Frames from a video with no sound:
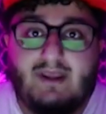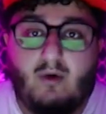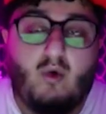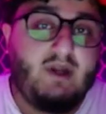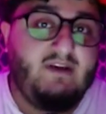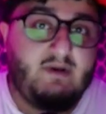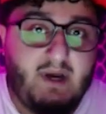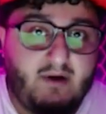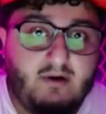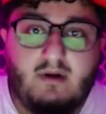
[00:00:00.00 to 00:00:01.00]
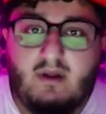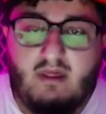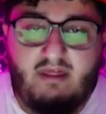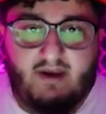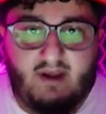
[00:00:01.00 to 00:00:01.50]
or even better
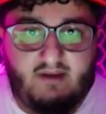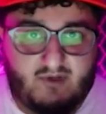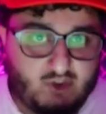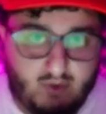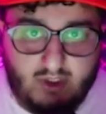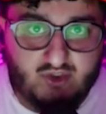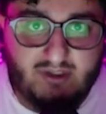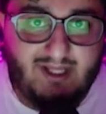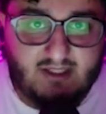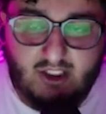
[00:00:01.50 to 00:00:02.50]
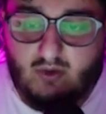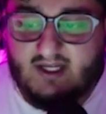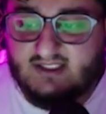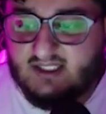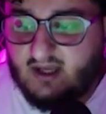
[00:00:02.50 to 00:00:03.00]
than a first world country like the
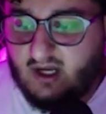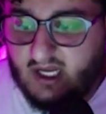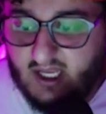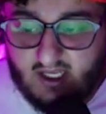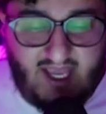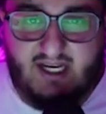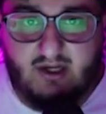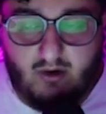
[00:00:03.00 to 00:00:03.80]
US, Canada, or